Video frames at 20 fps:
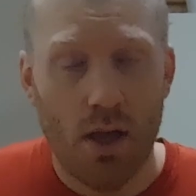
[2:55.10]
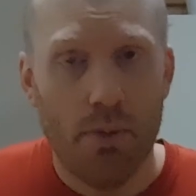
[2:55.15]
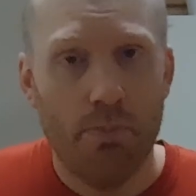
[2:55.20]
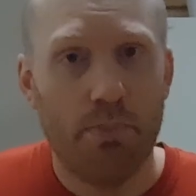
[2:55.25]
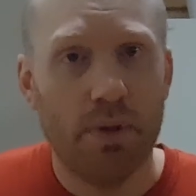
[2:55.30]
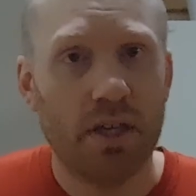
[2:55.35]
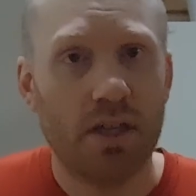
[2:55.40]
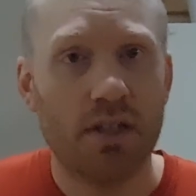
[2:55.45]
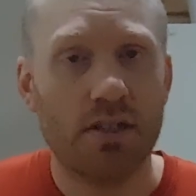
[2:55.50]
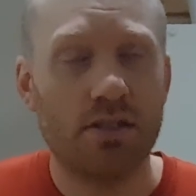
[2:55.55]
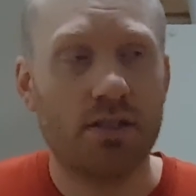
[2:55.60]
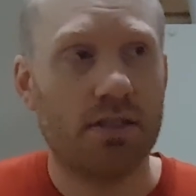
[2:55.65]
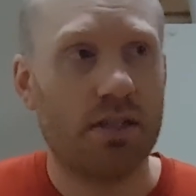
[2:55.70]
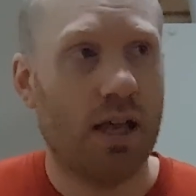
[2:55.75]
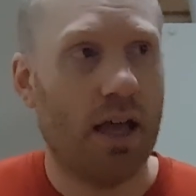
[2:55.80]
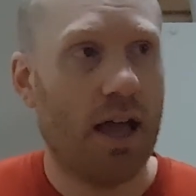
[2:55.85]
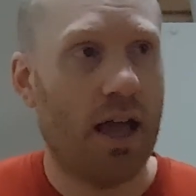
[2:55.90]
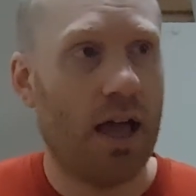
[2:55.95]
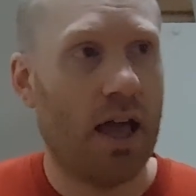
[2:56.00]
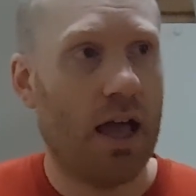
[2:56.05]
Because
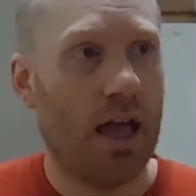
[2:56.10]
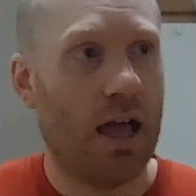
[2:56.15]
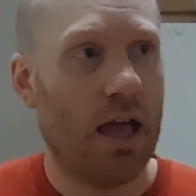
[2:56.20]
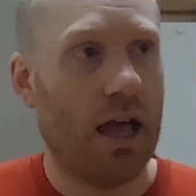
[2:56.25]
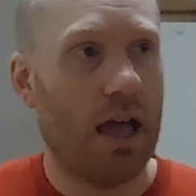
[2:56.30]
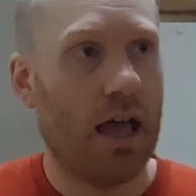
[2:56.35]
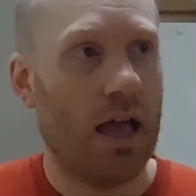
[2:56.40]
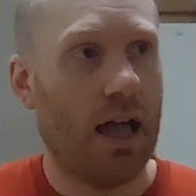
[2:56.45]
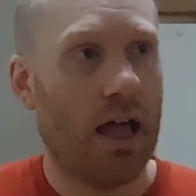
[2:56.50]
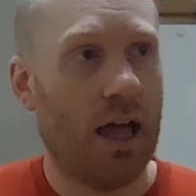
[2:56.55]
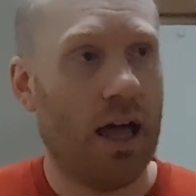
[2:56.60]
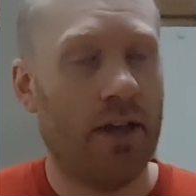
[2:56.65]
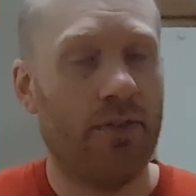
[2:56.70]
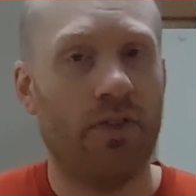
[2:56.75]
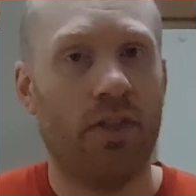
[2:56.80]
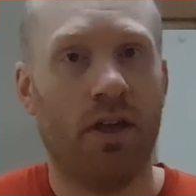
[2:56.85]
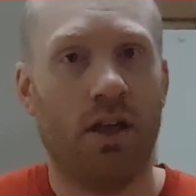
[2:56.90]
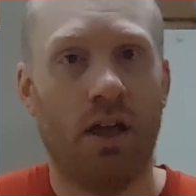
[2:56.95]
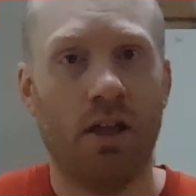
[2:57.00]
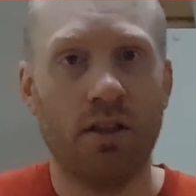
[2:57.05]
at
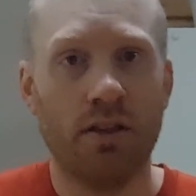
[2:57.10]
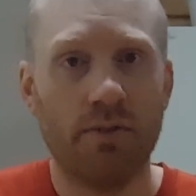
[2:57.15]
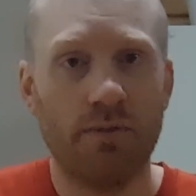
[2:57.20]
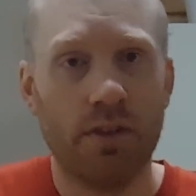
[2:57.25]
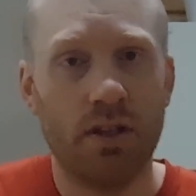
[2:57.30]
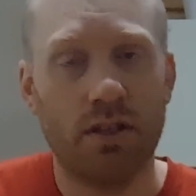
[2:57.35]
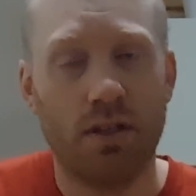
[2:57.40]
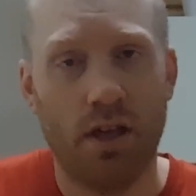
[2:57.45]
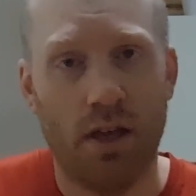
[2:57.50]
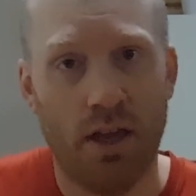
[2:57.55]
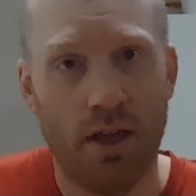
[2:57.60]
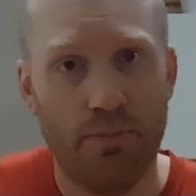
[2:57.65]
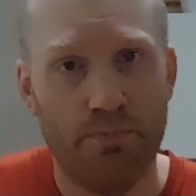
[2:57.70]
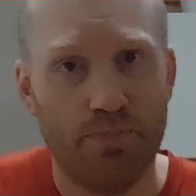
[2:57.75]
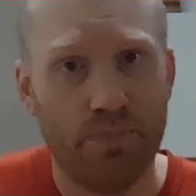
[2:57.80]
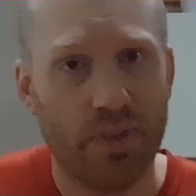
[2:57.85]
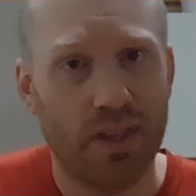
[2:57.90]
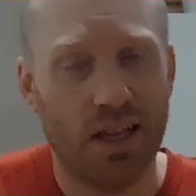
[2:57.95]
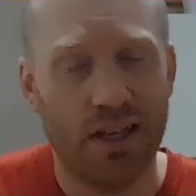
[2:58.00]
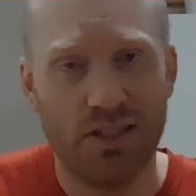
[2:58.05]
the end of the day,
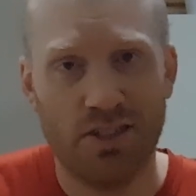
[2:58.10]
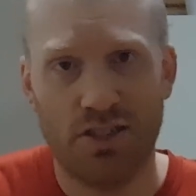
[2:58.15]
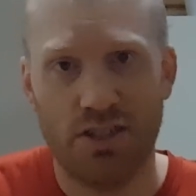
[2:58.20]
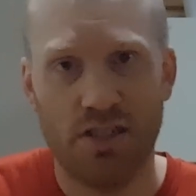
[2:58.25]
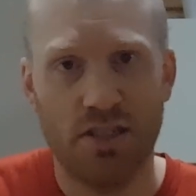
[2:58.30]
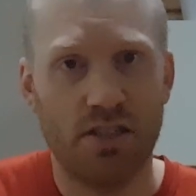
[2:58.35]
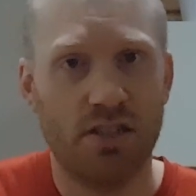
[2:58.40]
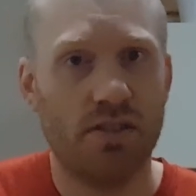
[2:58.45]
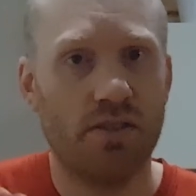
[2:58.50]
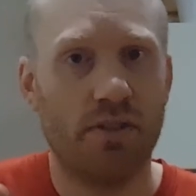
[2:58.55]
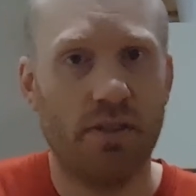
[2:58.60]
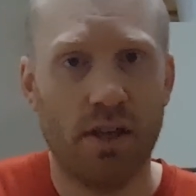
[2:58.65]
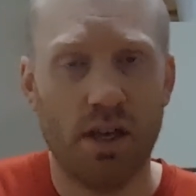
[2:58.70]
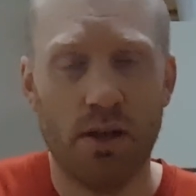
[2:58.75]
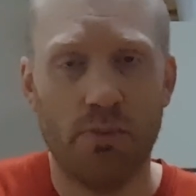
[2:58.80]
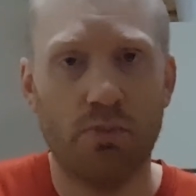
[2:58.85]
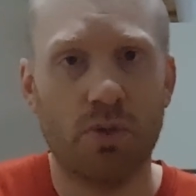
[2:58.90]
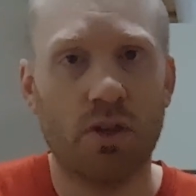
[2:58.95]
it's just them